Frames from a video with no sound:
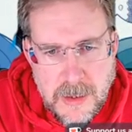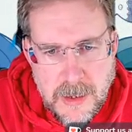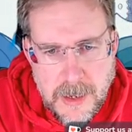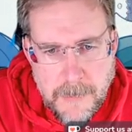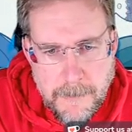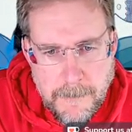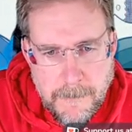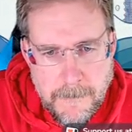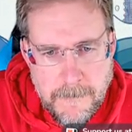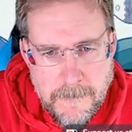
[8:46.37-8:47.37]
Um,
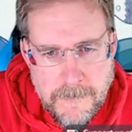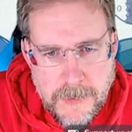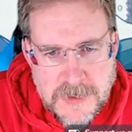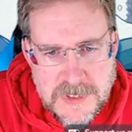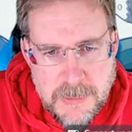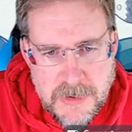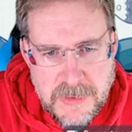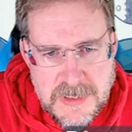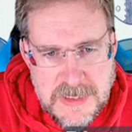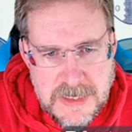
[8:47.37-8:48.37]
for example, if
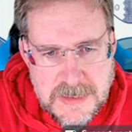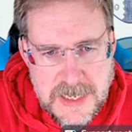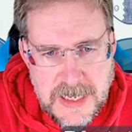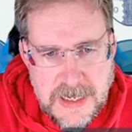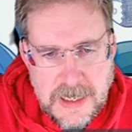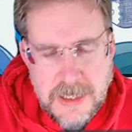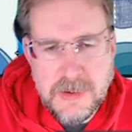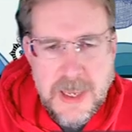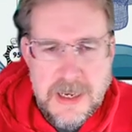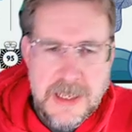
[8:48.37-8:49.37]
this here is a heading, you
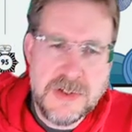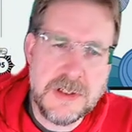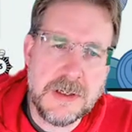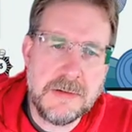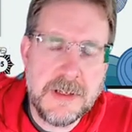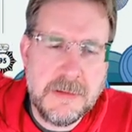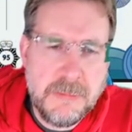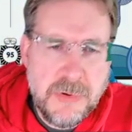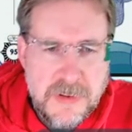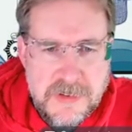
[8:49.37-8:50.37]
can actually go in and
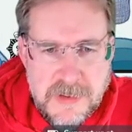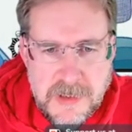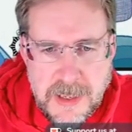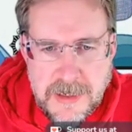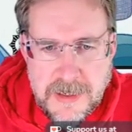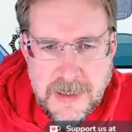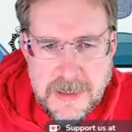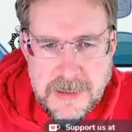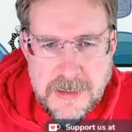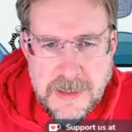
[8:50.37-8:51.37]
put this uh, heading in
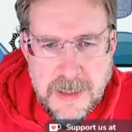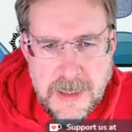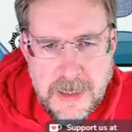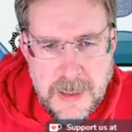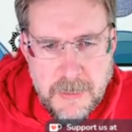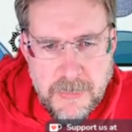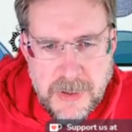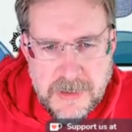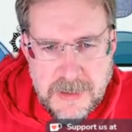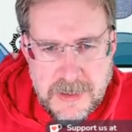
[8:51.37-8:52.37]
it.
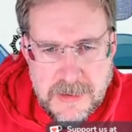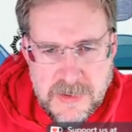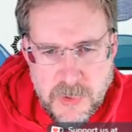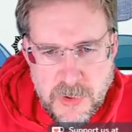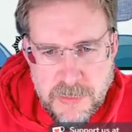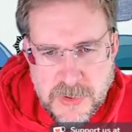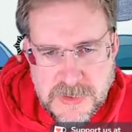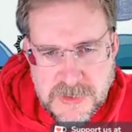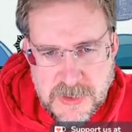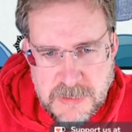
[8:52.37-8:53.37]
But in the small box
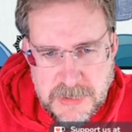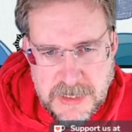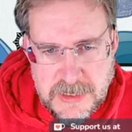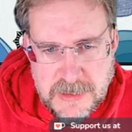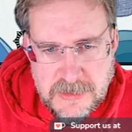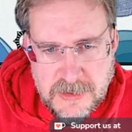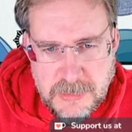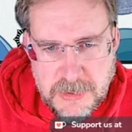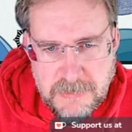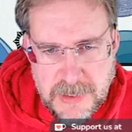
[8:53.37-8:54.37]
it's going to be, and it's going to
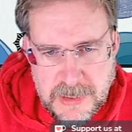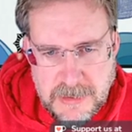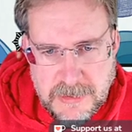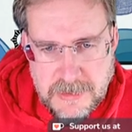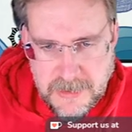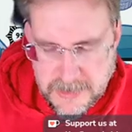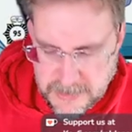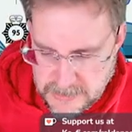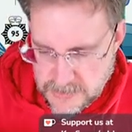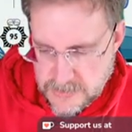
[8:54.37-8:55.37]
be really
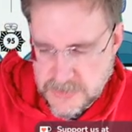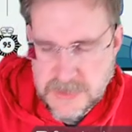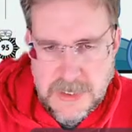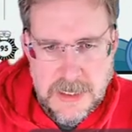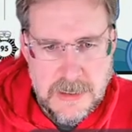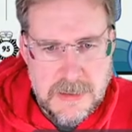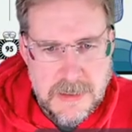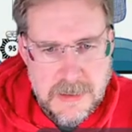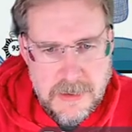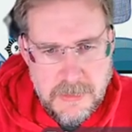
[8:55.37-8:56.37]
hard to see.
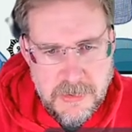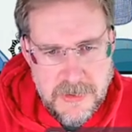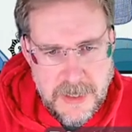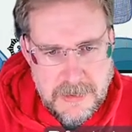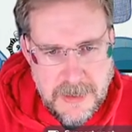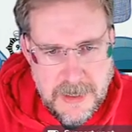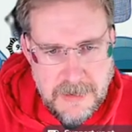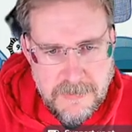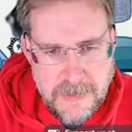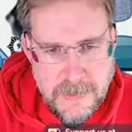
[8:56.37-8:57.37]
And now I've got the
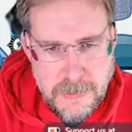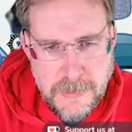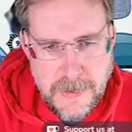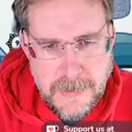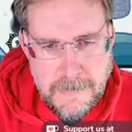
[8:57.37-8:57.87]
heading for the whole thing.